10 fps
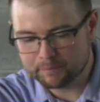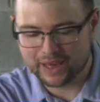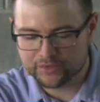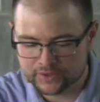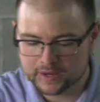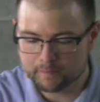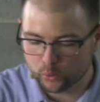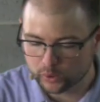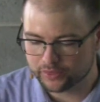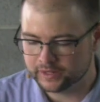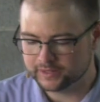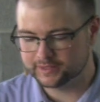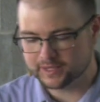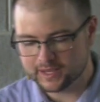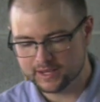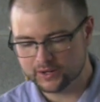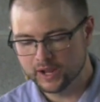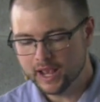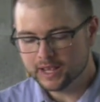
but I think the important thing to see here